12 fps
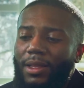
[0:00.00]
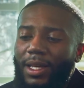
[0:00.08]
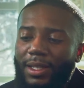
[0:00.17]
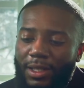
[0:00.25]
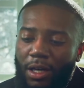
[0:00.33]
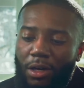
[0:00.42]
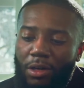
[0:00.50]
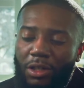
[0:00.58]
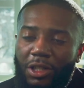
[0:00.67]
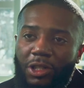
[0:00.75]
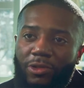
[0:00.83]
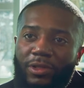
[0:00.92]
They saw
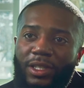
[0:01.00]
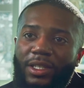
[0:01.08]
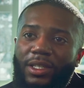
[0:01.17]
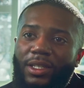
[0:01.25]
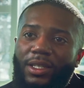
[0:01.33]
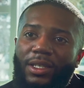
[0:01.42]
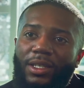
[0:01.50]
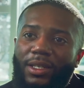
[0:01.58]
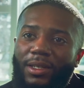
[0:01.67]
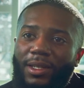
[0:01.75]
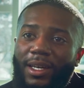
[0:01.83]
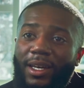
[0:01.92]
a tree
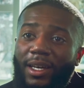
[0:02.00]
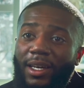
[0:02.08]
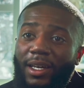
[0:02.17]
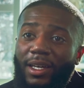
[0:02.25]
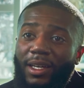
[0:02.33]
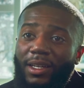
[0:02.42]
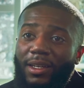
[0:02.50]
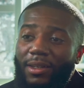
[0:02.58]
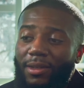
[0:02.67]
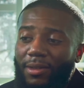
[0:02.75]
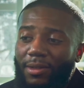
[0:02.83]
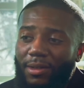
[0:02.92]
that
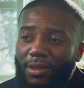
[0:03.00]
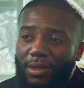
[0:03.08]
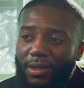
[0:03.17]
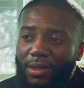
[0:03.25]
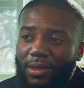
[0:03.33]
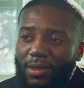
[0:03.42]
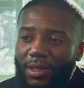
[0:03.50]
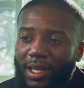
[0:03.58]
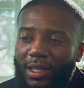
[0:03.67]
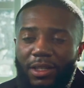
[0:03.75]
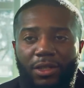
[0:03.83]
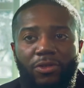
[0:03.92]

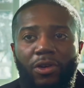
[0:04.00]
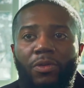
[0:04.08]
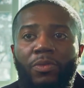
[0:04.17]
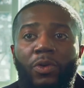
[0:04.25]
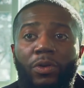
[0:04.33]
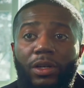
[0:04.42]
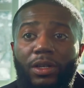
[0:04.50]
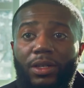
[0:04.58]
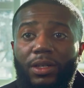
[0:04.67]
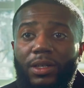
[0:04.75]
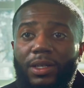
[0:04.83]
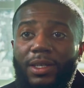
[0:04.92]
could grow more.
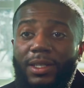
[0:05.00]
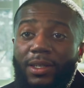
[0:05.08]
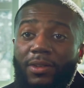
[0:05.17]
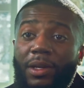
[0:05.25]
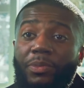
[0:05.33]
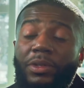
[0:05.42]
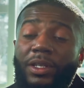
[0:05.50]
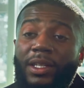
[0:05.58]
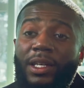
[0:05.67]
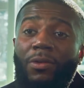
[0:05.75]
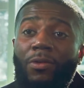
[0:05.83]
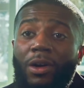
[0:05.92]
And so they put
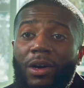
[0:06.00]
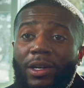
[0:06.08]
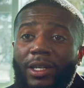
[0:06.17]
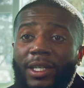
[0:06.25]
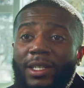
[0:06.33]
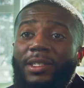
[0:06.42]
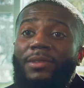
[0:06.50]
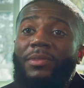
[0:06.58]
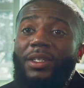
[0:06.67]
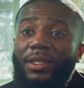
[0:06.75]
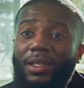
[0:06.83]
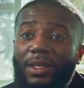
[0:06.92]
their water into
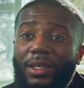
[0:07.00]
me,